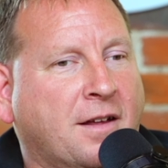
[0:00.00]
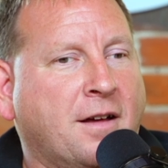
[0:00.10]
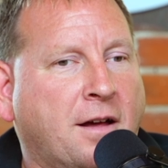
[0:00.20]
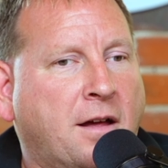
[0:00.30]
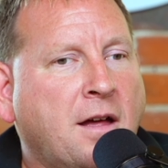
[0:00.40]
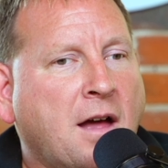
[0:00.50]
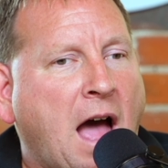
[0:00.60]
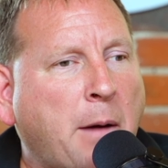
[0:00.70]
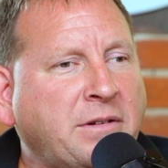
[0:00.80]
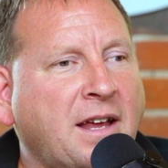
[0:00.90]
I
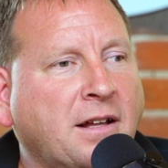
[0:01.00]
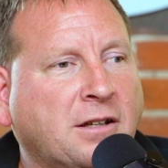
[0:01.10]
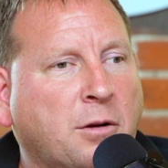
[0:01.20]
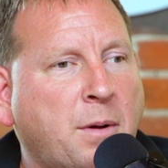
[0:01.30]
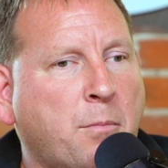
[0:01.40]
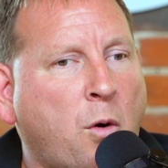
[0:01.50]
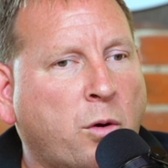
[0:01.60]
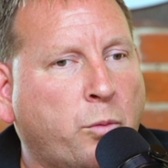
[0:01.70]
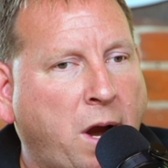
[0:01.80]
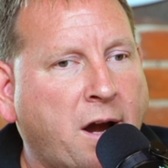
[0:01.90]
would say a little bit
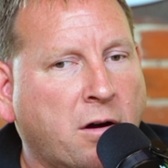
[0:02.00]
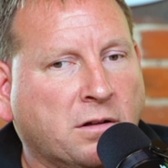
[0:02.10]
more rare,